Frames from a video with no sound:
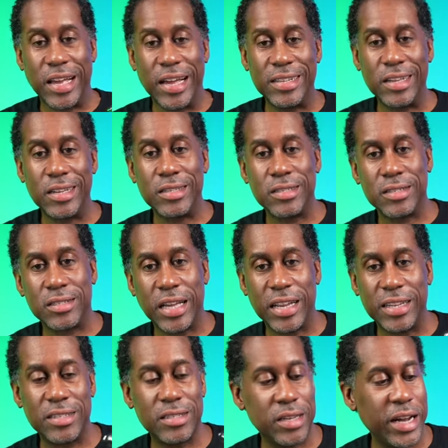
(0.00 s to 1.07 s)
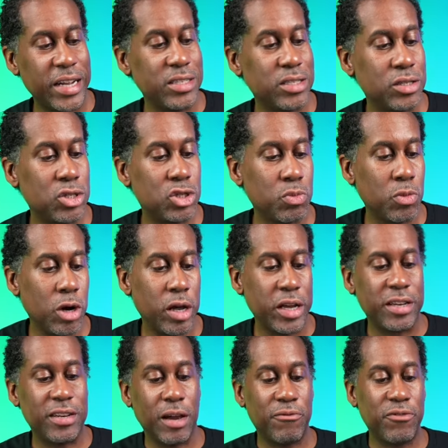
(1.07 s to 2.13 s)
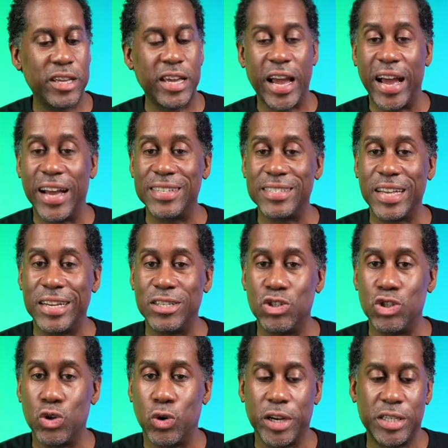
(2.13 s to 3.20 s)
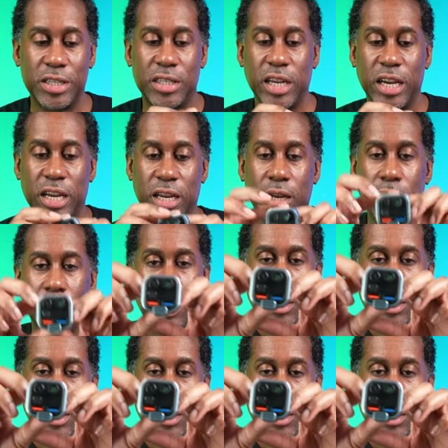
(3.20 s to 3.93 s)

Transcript: That is that's nice and small. It definitely has that joystick.